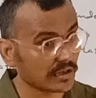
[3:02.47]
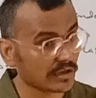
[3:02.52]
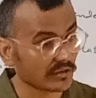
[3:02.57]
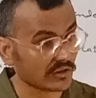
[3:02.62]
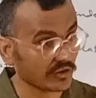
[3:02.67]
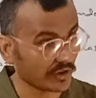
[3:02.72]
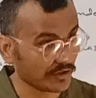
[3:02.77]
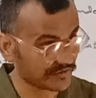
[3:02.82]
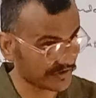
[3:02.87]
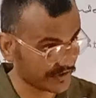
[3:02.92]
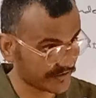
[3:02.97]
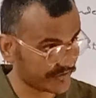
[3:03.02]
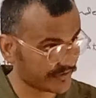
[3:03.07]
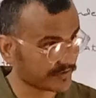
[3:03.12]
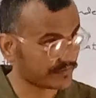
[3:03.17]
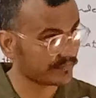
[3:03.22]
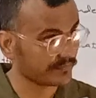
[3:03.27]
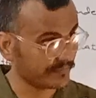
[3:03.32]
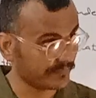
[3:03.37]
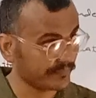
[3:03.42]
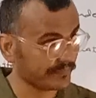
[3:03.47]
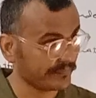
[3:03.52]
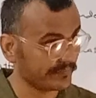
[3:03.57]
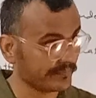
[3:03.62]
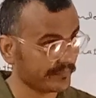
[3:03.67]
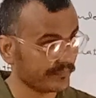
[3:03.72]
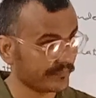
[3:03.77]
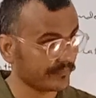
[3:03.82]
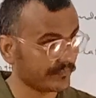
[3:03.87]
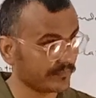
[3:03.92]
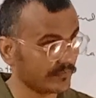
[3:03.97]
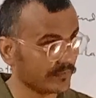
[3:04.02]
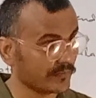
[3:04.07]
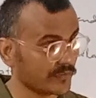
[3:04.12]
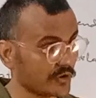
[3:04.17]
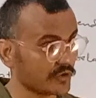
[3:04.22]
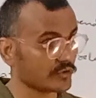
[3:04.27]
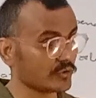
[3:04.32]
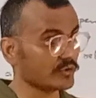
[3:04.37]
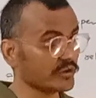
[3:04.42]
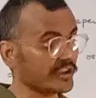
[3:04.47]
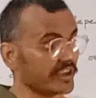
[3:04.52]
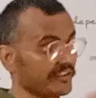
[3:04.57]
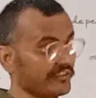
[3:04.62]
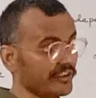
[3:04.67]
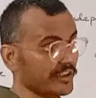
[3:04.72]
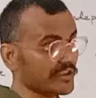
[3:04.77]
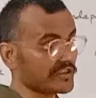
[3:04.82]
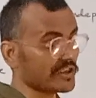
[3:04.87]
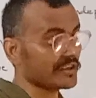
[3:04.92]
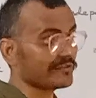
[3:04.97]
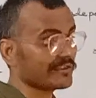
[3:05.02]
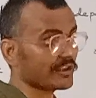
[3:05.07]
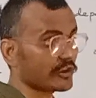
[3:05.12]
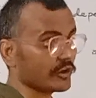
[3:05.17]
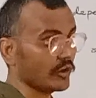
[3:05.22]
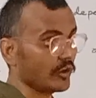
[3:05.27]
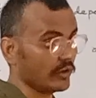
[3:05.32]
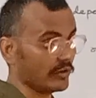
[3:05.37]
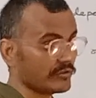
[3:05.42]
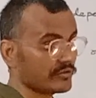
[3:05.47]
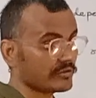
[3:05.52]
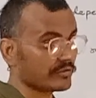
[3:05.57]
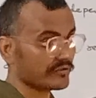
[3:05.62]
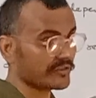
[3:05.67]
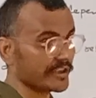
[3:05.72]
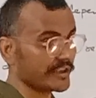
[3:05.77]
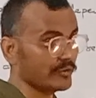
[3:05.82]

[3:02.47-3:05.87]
clauses. So the definition of the clause, did